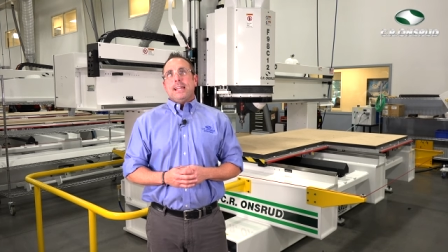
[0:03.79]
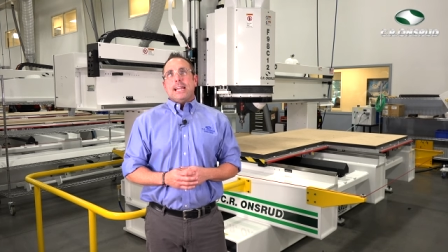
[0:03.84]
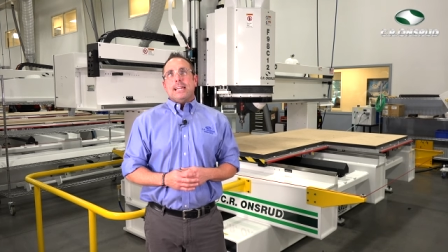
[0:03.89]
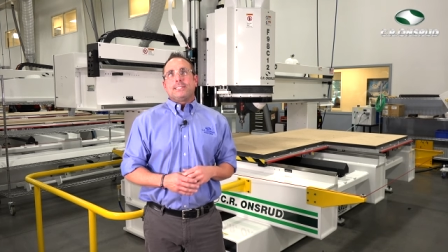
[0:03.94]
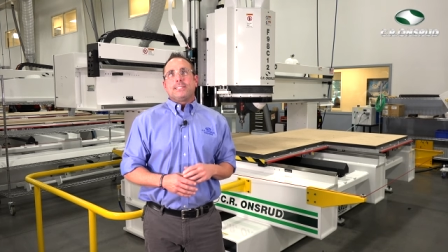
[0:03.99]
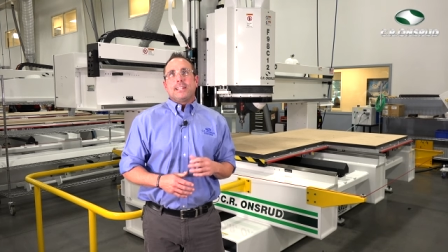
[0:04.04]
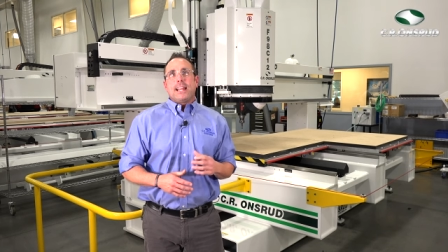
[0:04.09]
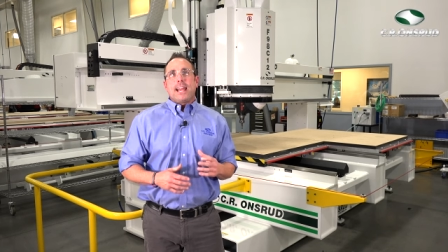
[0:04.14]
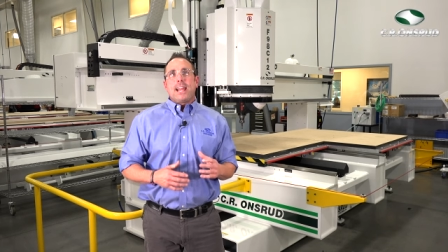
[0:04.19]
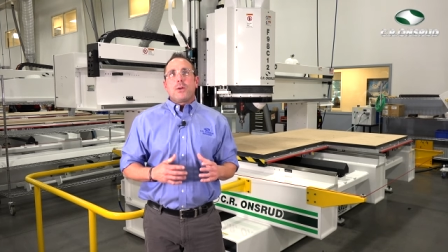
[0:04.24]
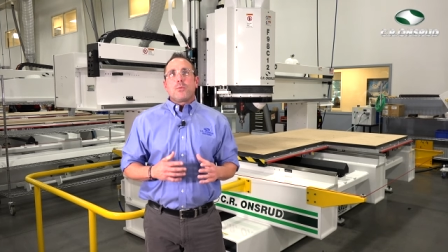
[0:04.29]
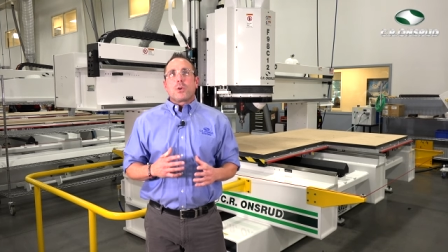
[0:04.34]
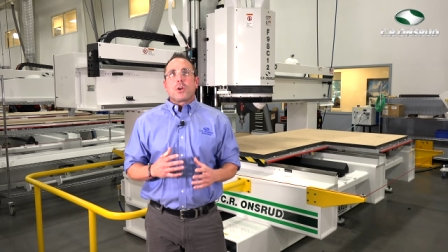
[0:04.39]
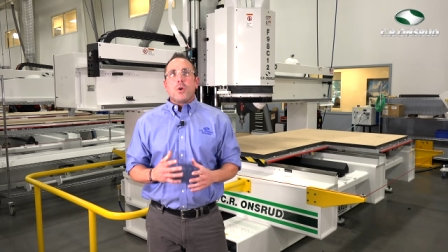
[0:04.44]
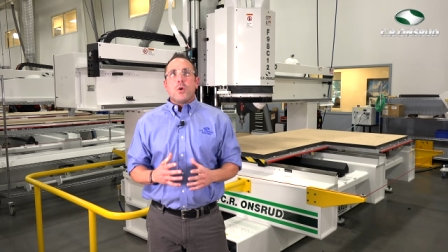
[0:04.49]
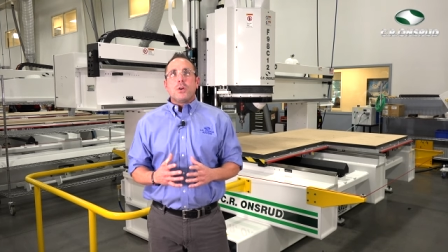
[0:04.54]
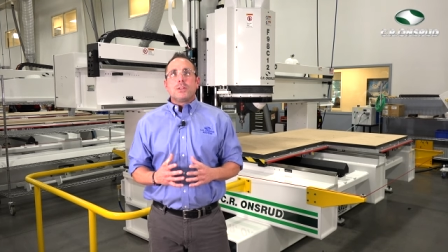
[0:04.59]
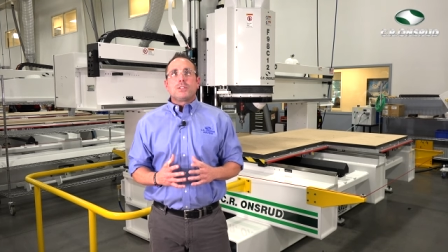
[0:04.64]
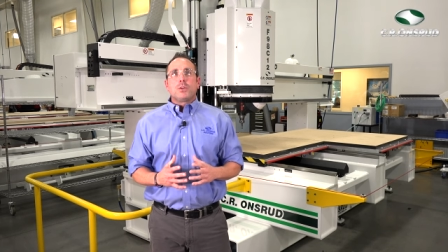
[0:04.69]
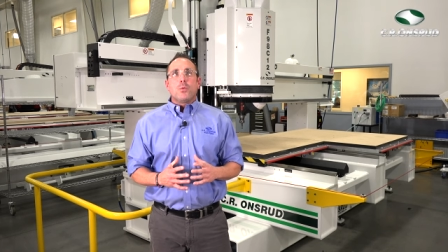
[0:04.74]
And today we're
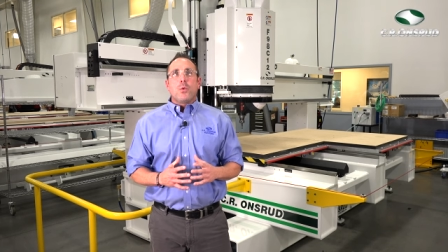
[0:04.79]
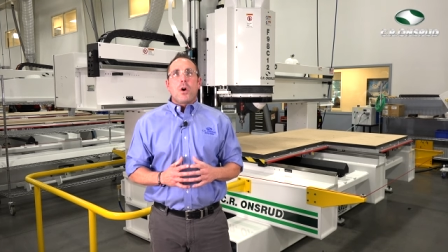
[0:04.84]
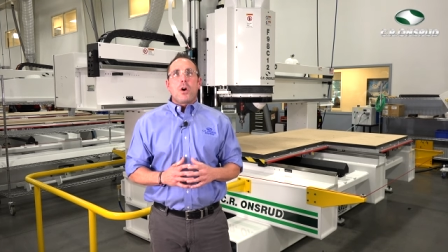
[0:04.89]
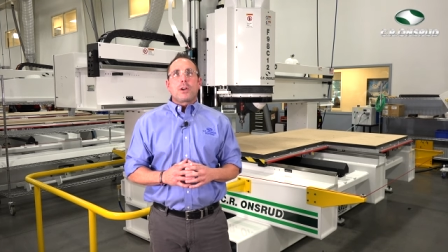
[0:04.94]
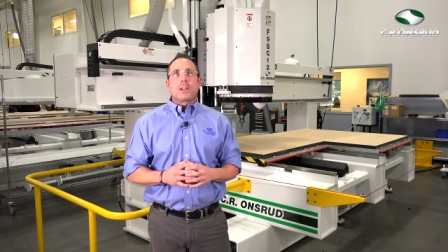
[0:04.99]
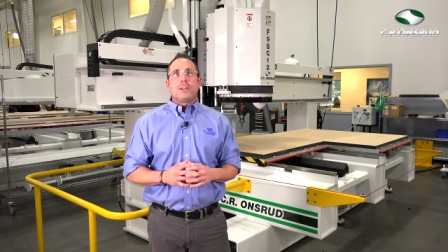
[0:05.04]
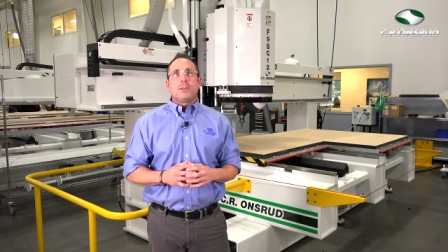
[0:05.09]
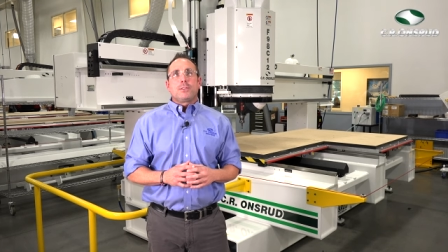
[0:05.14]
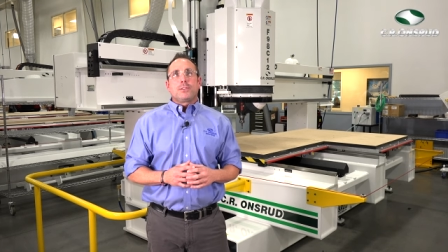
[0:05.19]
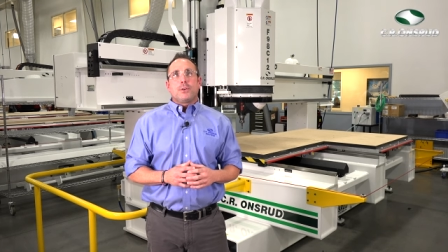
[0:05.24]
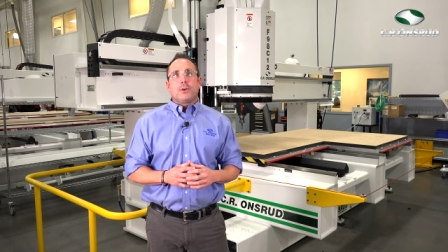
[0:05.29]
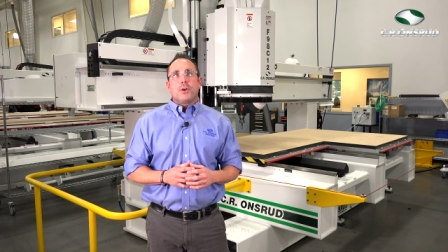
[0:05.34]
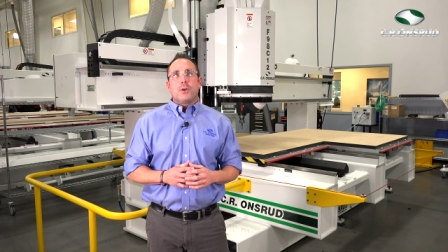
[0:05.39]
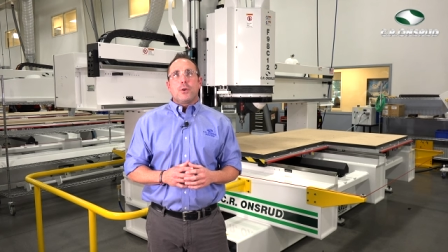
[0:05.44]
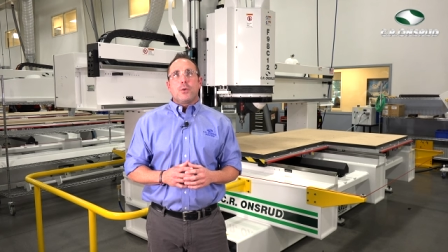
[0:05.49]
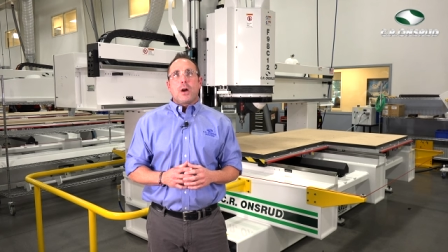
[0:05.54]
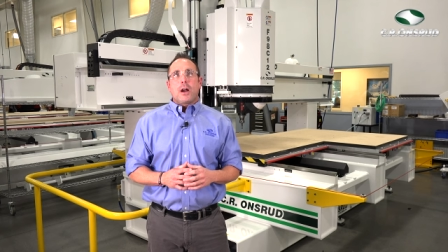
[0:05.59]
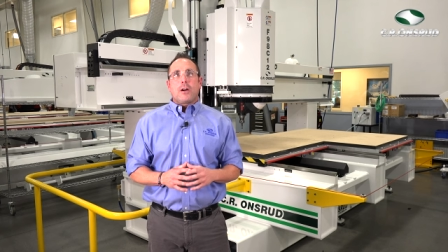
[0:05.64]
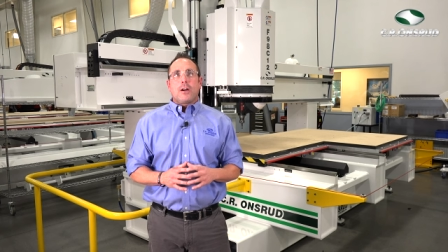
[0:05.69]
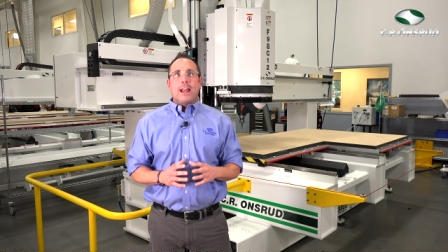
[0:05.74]
going to walk you
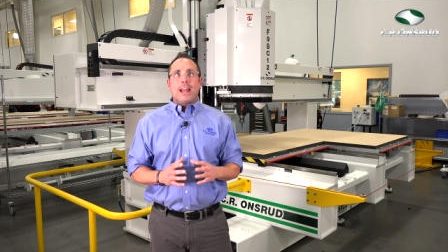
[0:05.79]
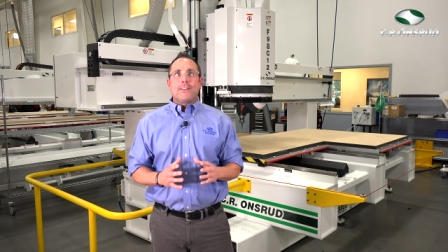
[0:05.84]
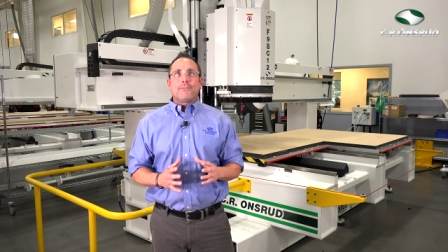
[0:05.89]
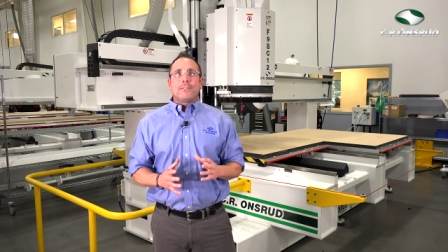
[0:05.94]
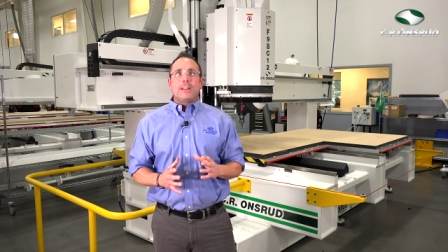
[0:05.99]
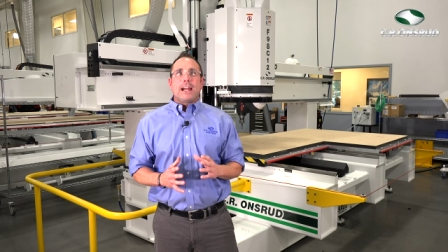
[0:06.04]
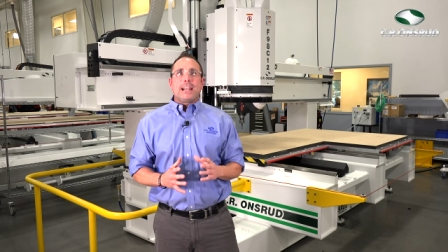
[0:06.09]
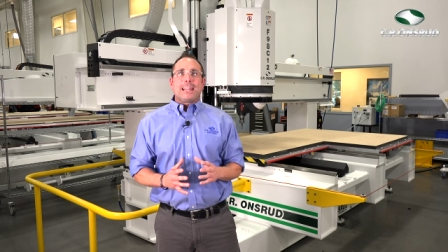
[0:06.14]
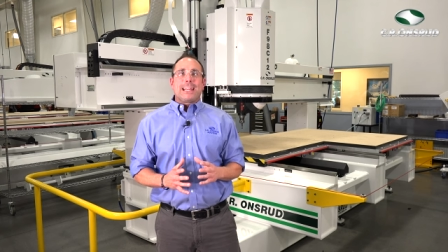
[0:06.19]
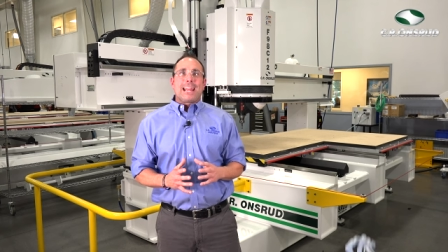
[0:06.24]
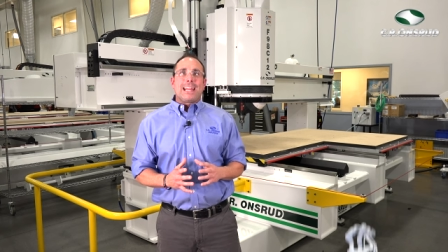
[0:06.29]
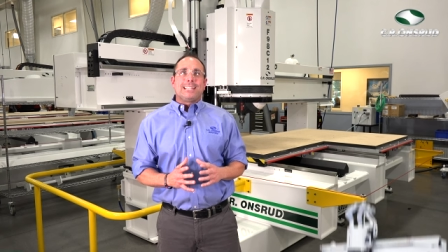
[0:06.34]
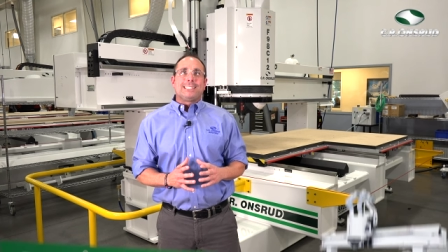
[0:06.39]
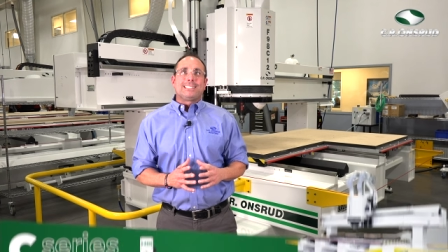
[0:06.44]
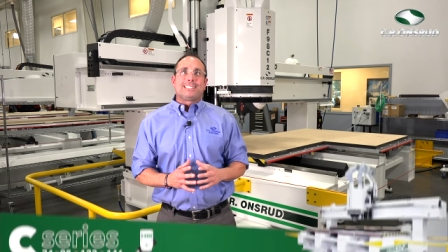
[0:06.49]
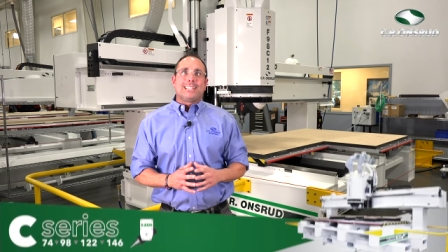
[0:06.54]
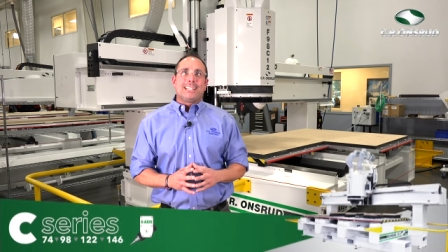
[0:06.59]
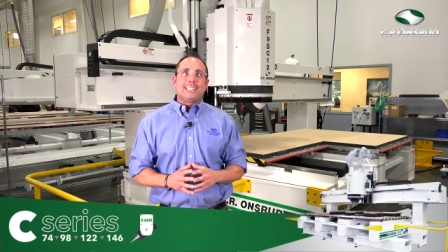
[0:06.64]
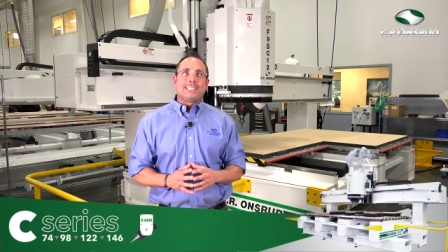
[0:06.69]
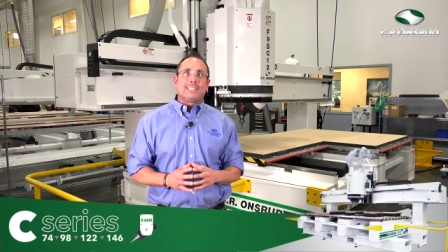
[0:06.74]
through our
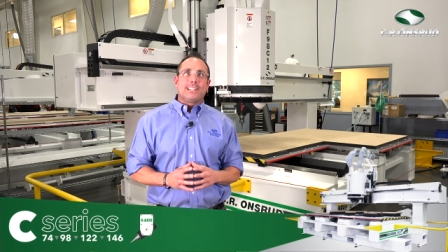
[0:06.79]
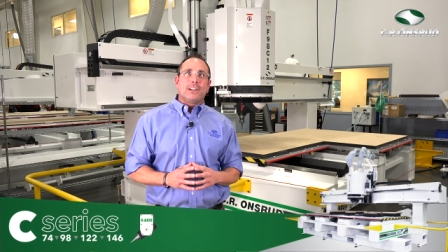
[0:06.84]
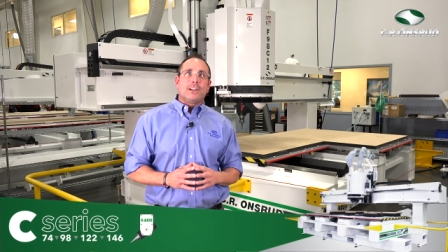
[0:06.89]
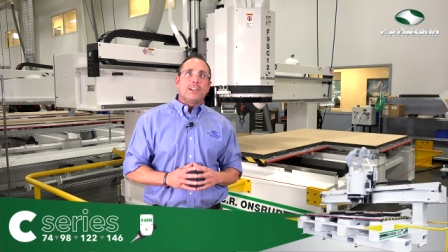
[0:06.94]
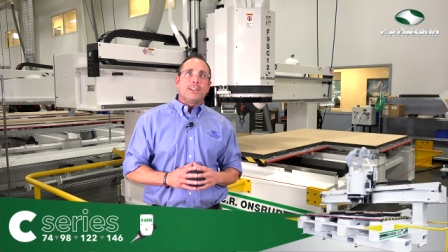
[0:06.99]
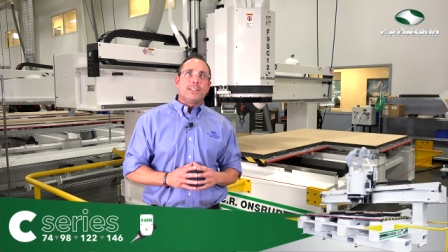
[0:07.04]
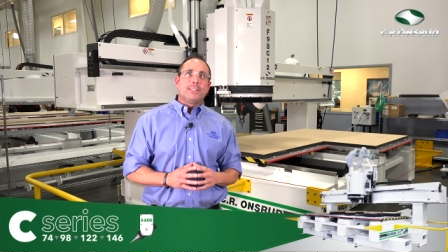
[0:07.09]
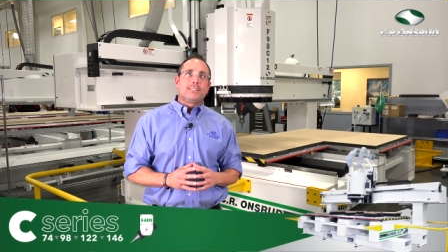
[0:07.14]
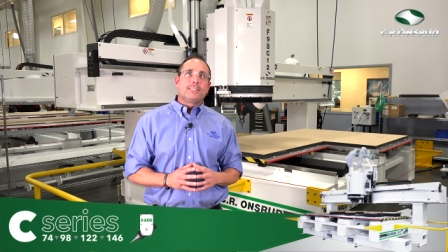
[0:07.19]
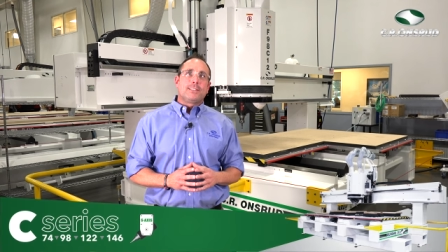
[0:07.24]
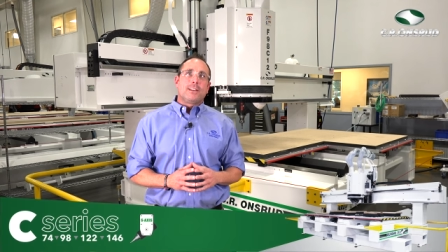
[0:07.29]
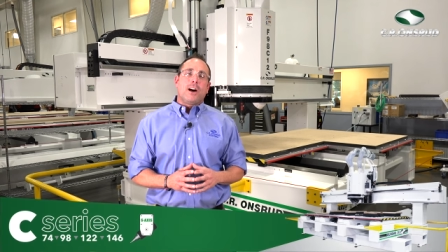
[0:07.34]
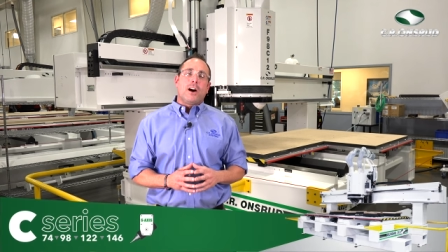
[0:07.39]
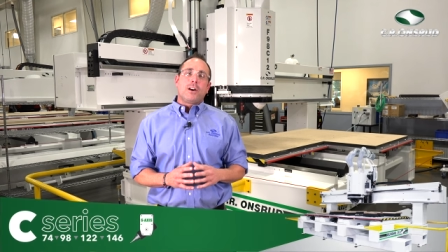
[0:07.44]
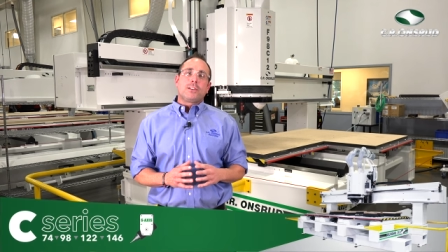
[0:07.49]
F98C series,